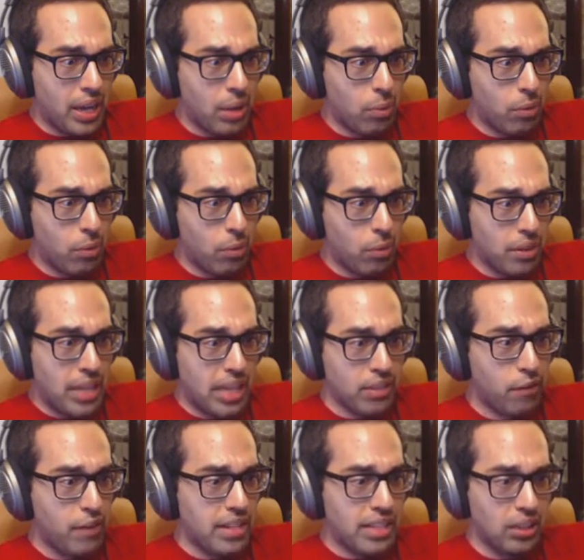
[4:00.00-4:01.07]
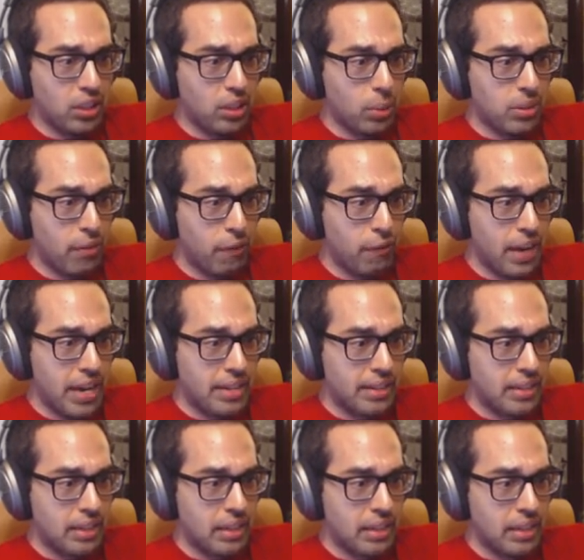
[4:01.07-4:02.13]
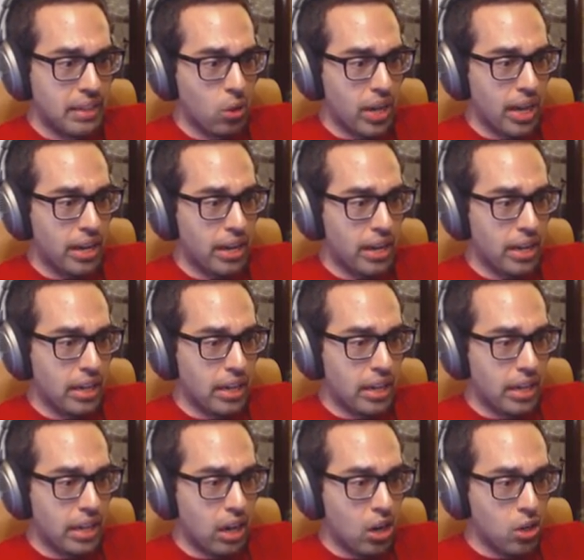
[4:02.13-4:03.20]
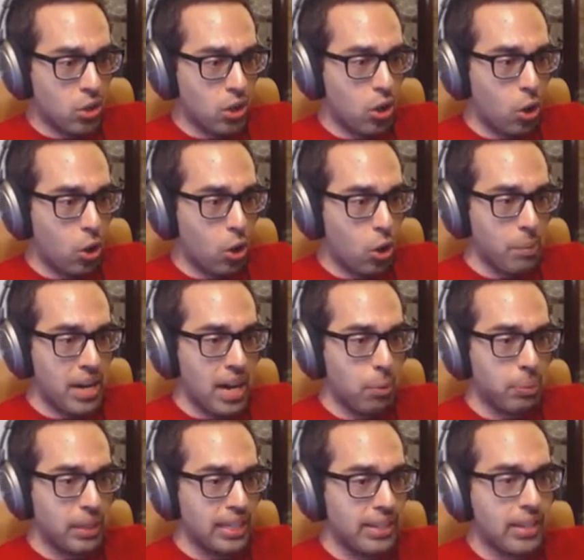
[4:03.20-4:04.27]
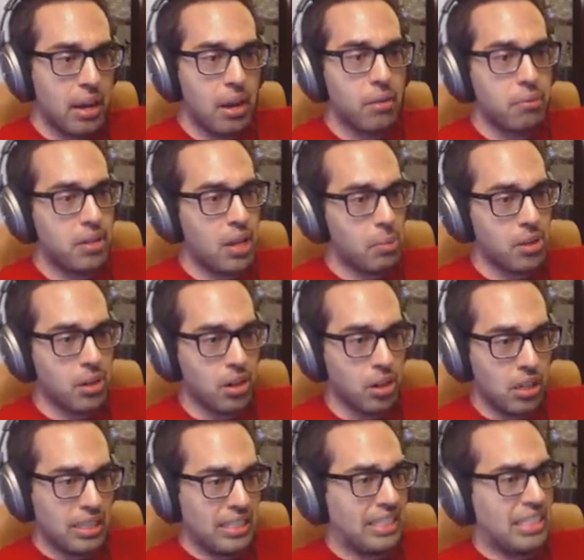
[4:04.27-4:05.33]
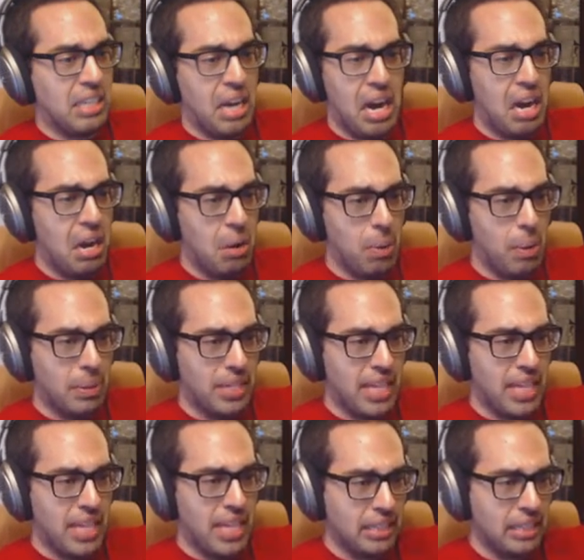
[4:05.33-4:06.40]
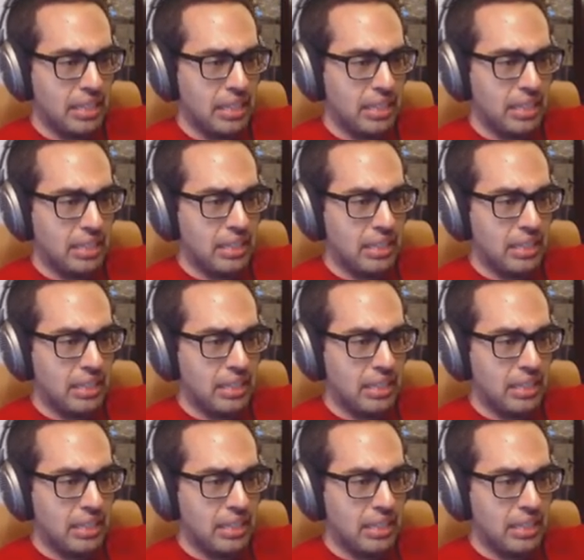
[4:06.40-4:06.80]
But it's okay, we'll figure it. That's a vase. I thought that was a face. Okay. Are you gonna open for me now? Please. Tell me you're gonna... Oh, what was that?